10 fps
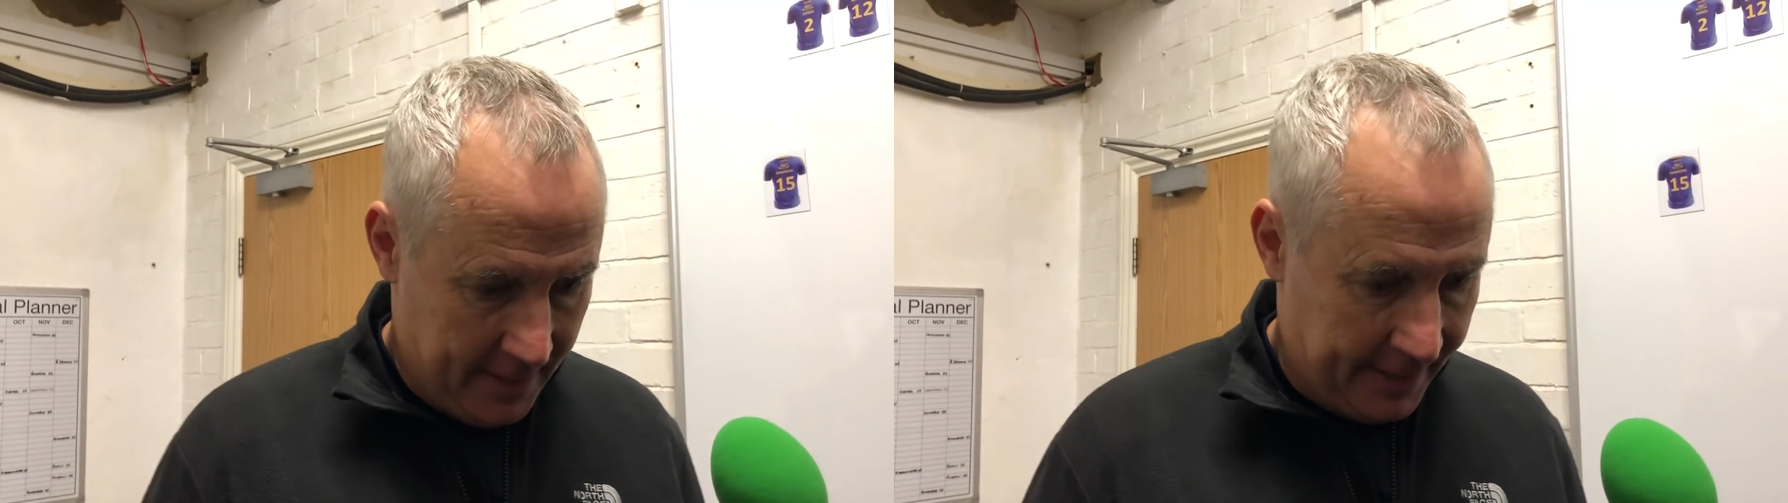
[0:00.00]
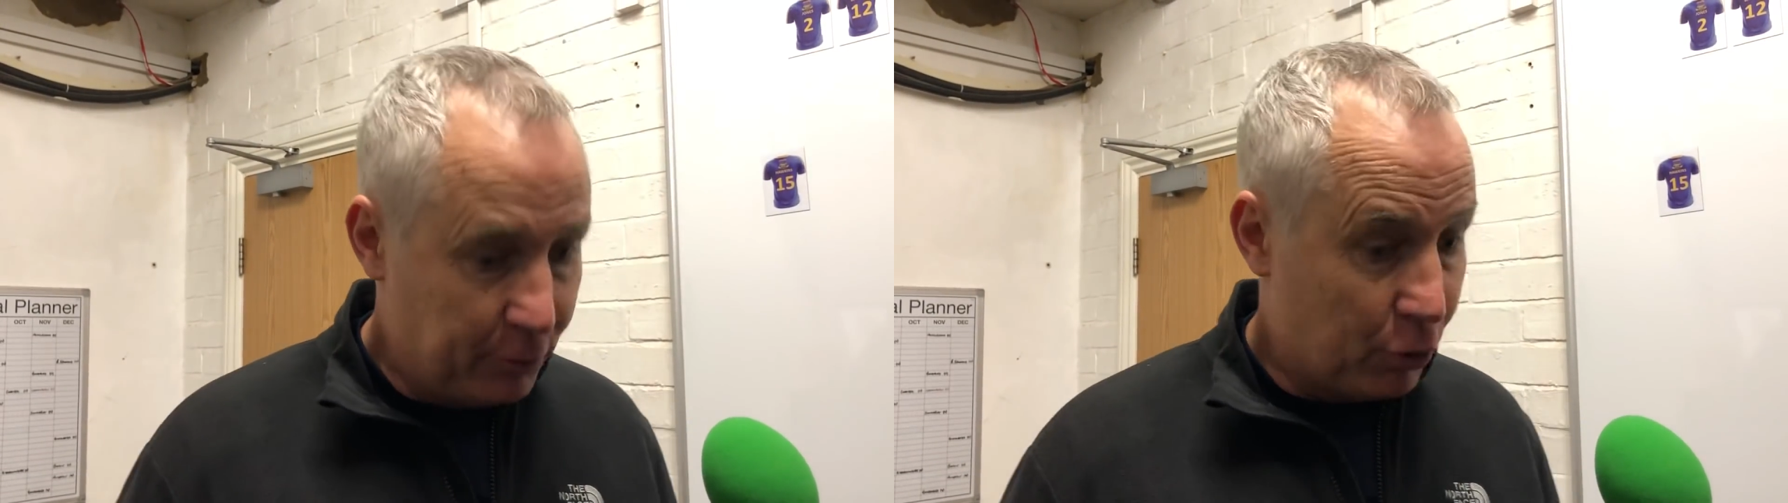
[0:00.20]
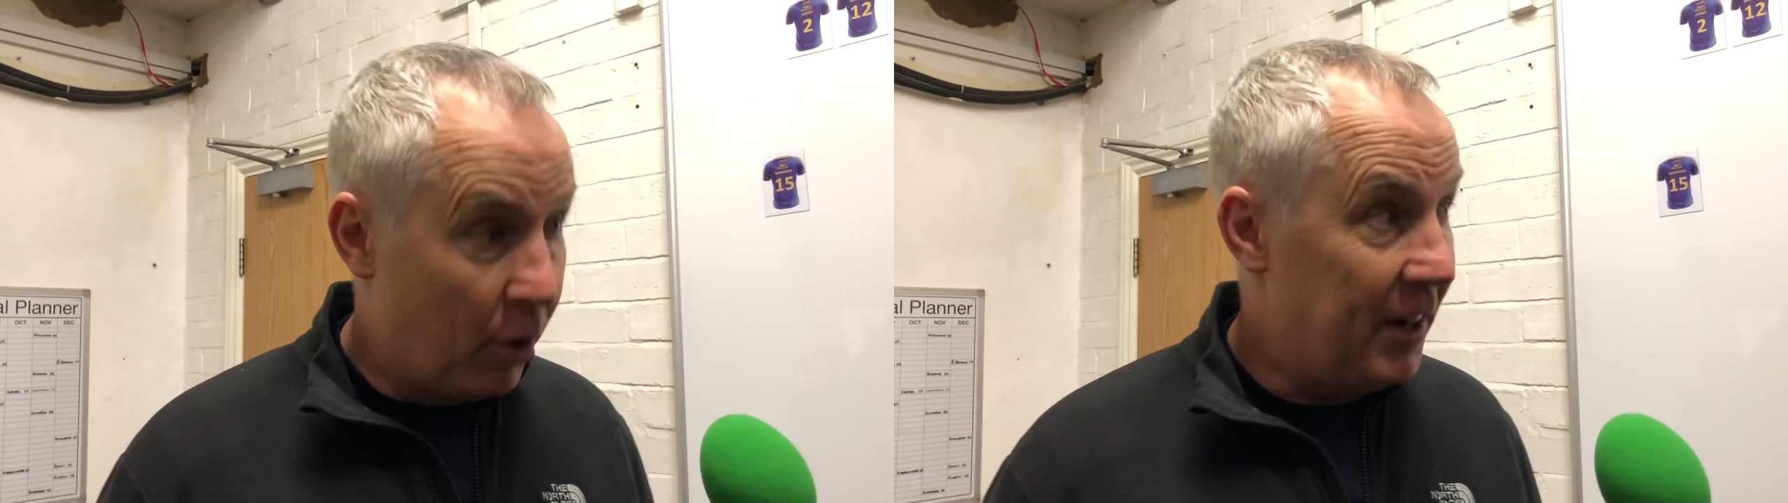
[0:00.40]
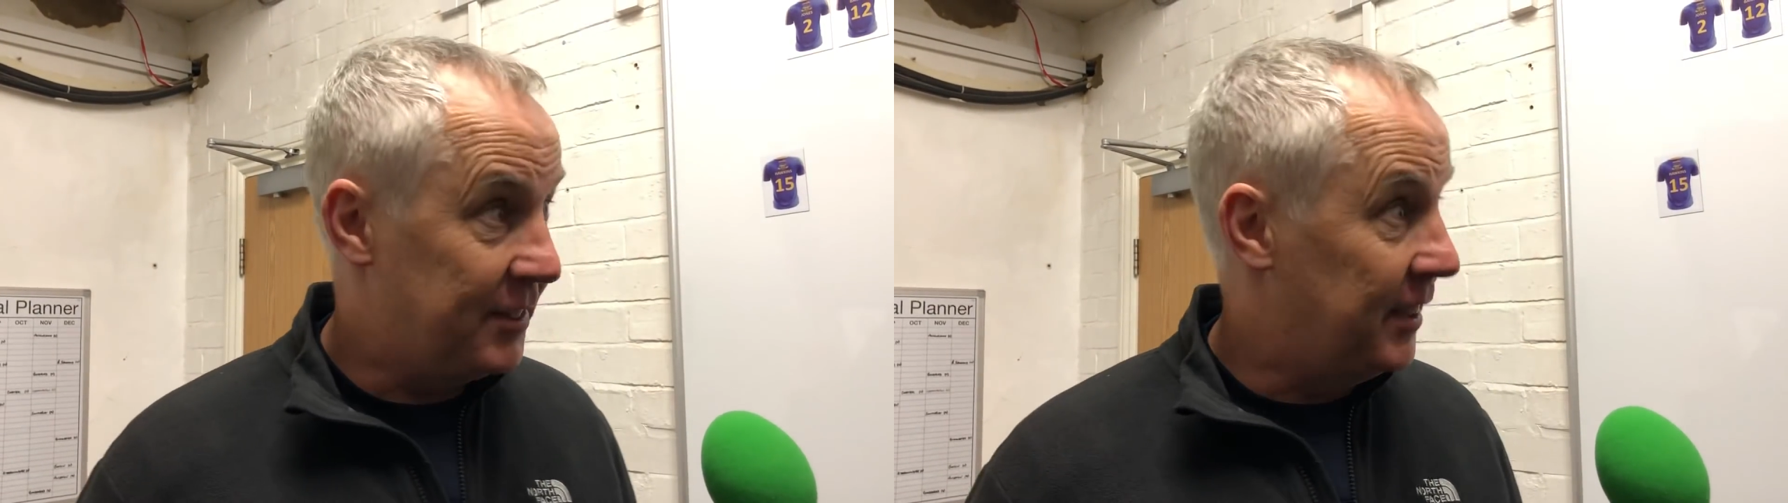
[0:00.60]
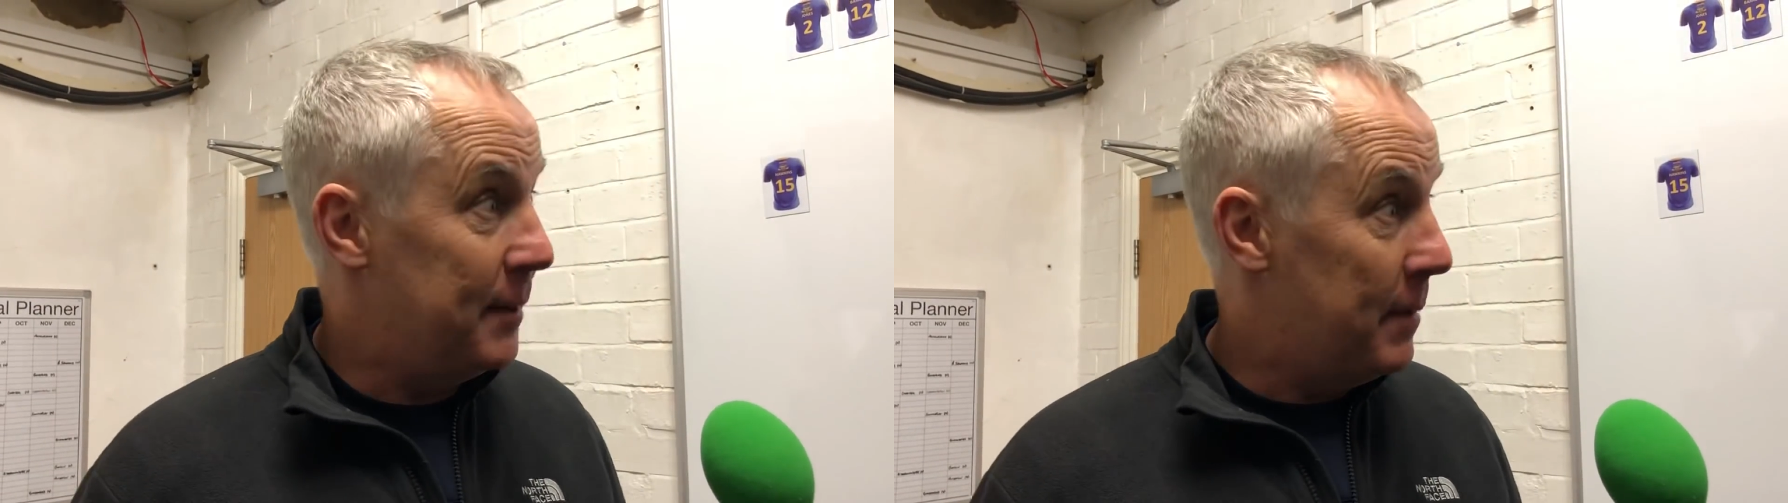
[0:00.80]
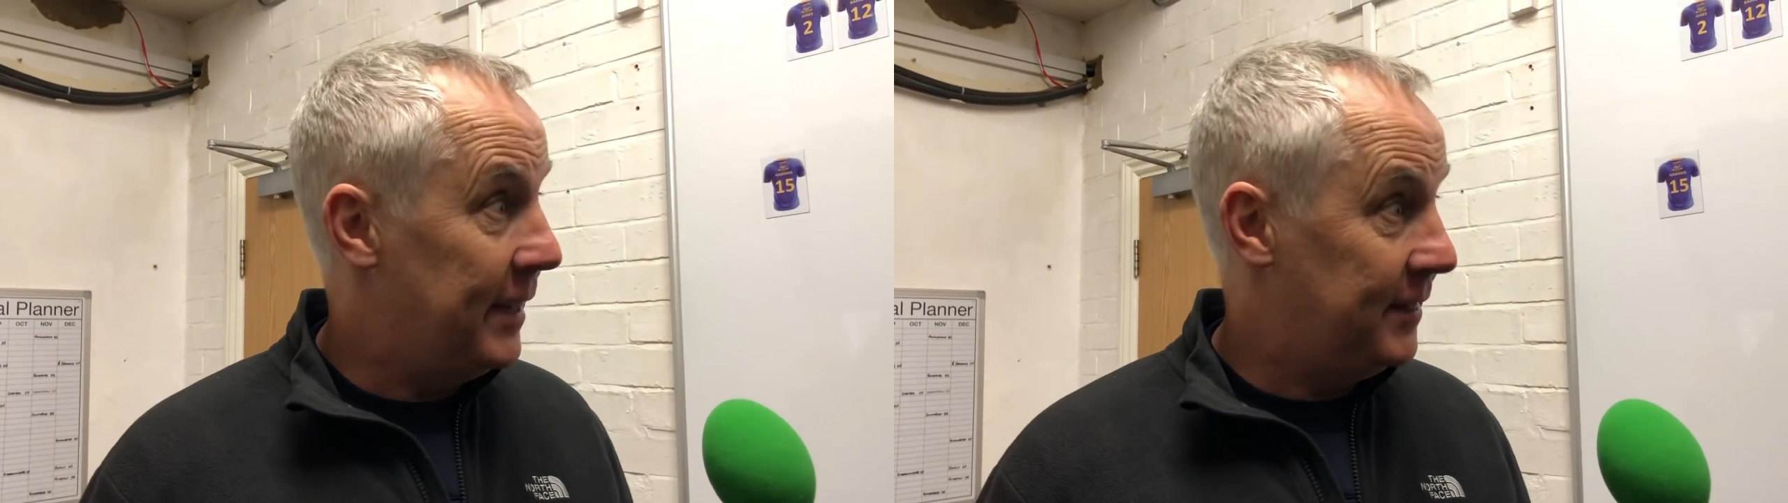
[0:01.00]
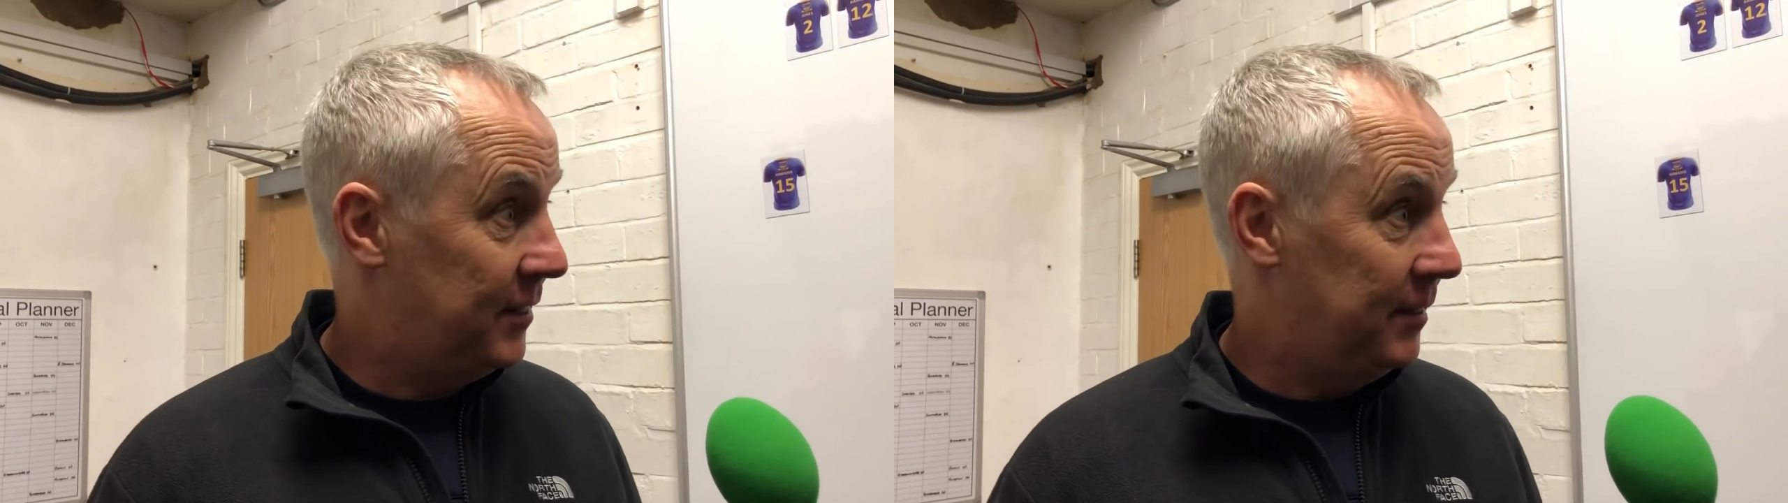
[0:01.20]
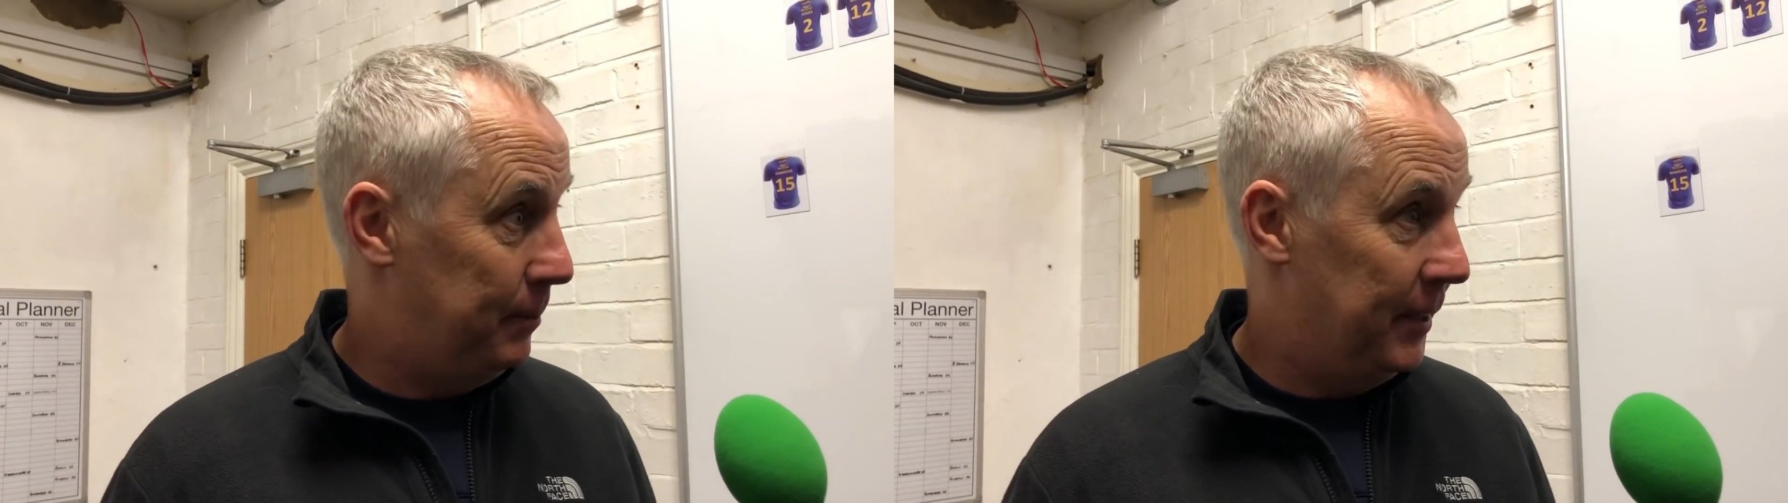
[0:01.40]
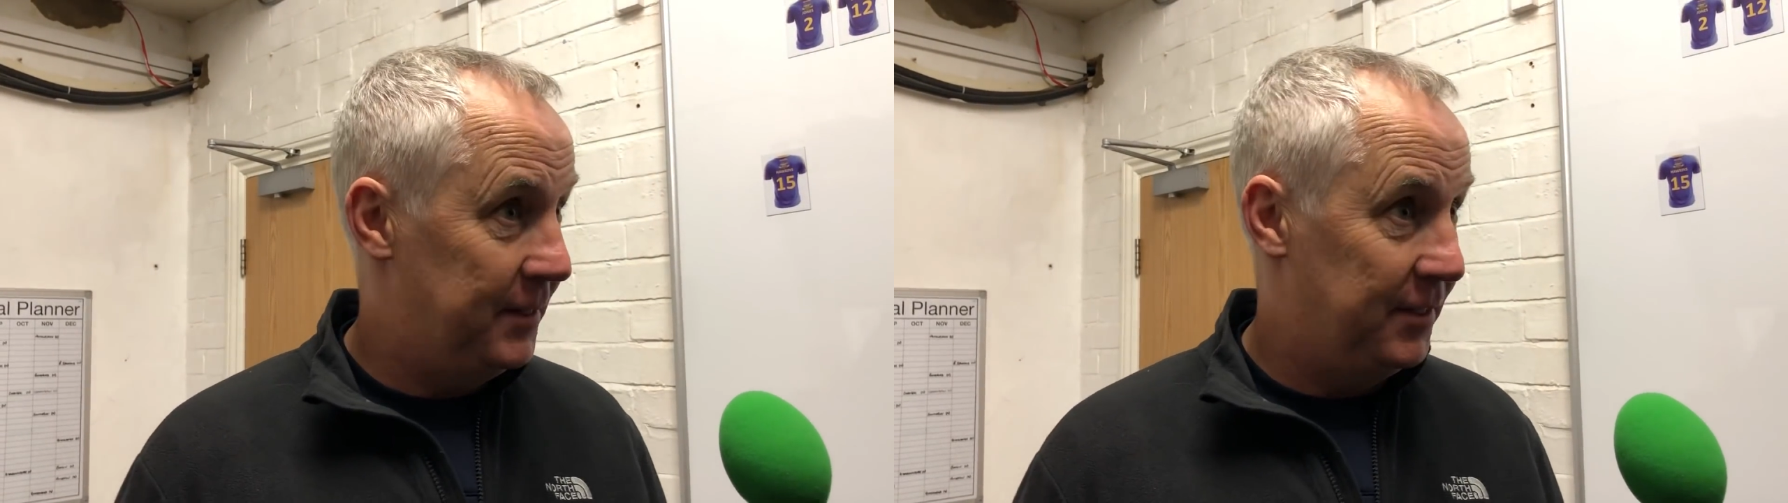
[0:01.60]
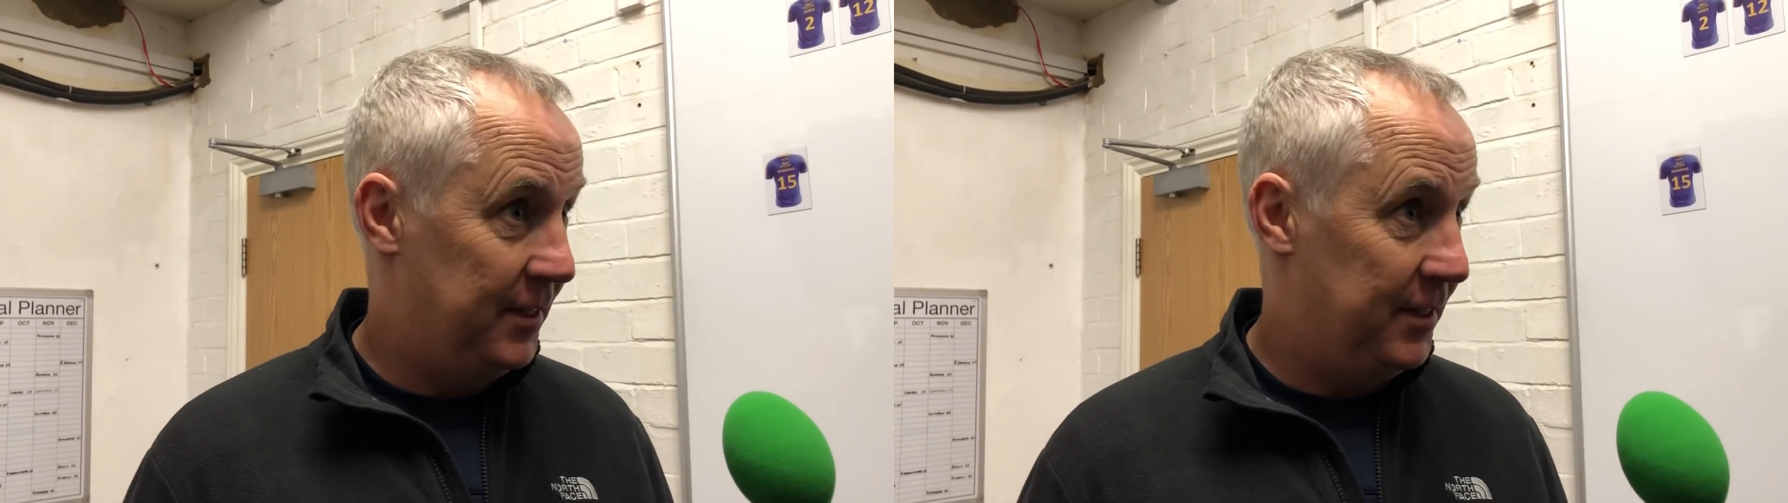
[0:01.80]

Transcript: He was quiet today, Maz, but